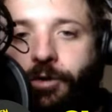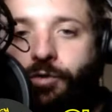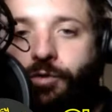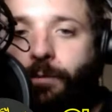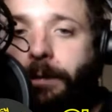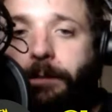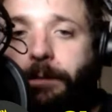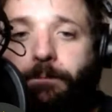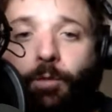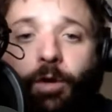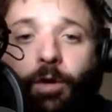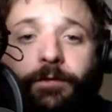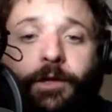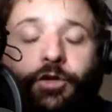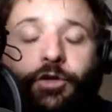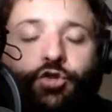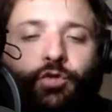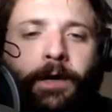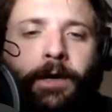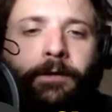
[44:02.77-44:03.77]
will be more of a
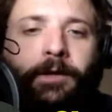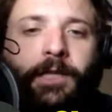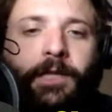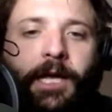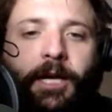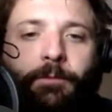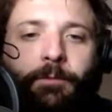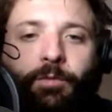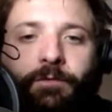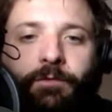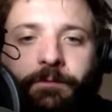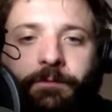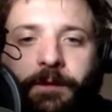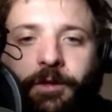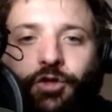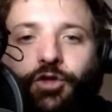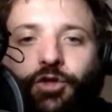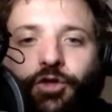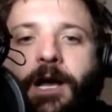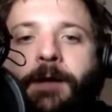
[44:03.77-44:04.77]
contrarian lineup, will
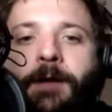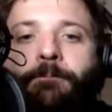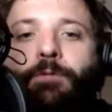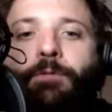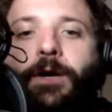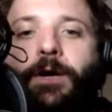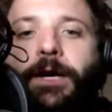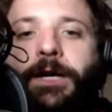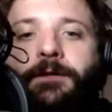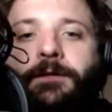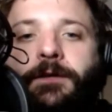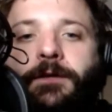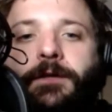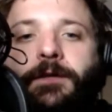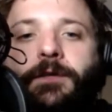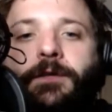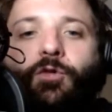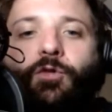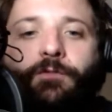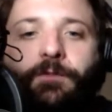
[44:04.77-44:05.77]
feature Tom Brady,
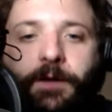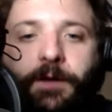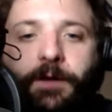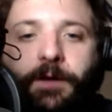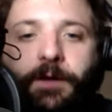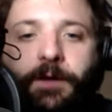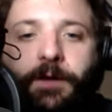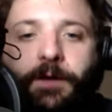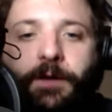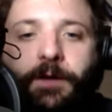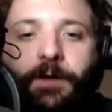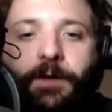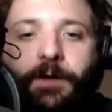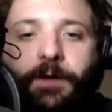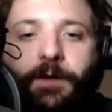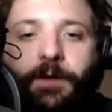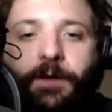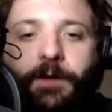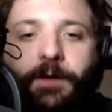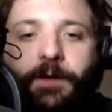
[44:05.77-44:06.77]
will feature
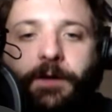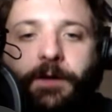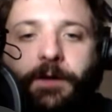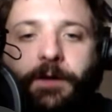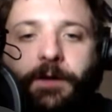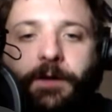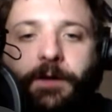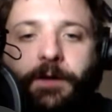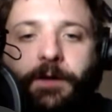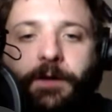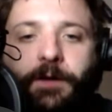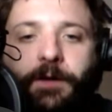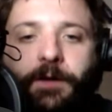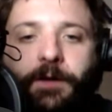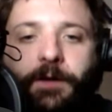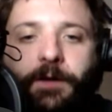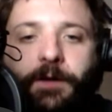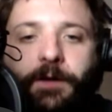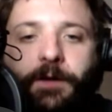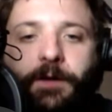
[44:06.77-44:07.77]
most likely Ronald
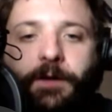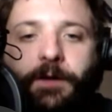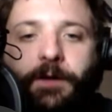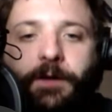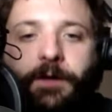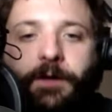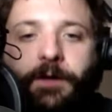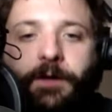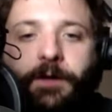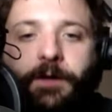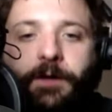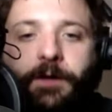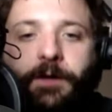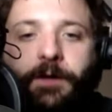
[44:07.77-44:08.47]
Jones. You'll have